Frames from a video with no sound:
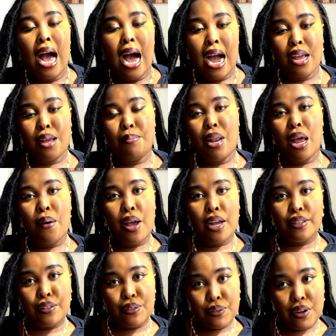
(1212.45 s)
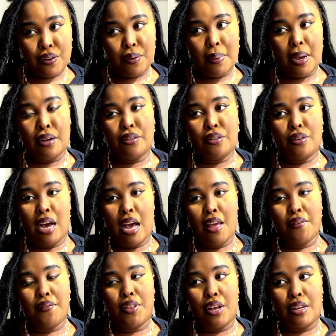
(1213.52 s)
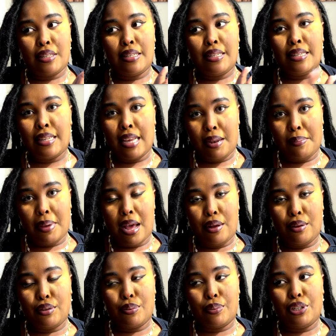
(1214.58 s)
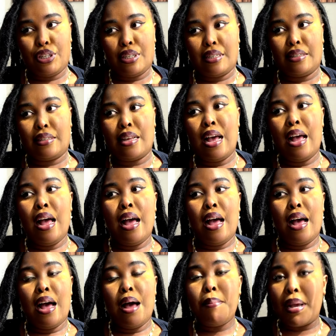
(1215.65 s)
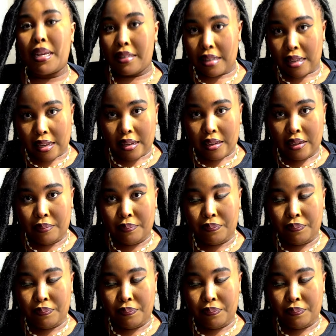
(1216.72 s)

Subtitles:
I am now at 200 pounds, so I have lost 10 pounds, which is amazing.